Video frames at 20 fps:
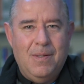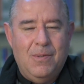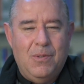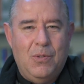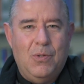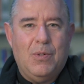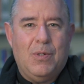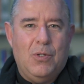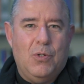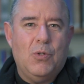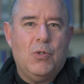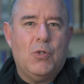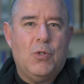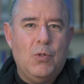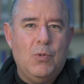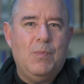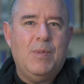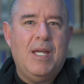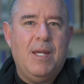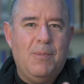You
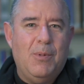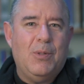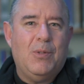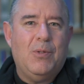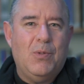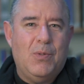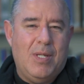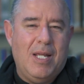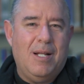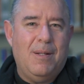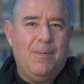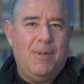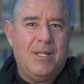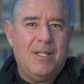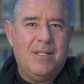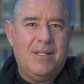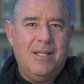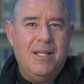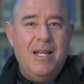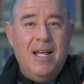should be able to tell
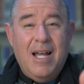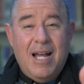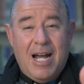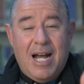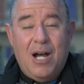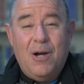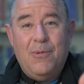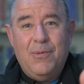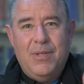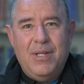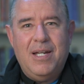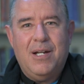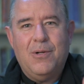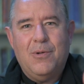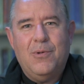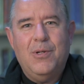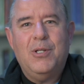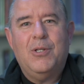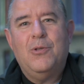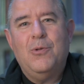us how they are
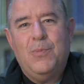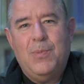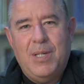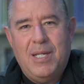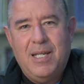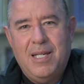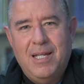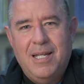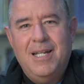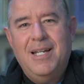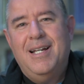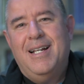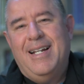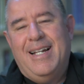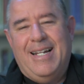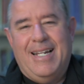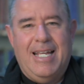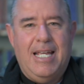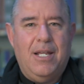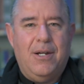going to be
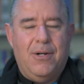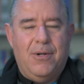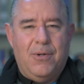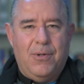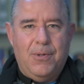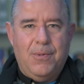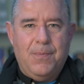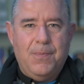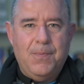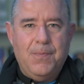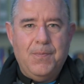later on.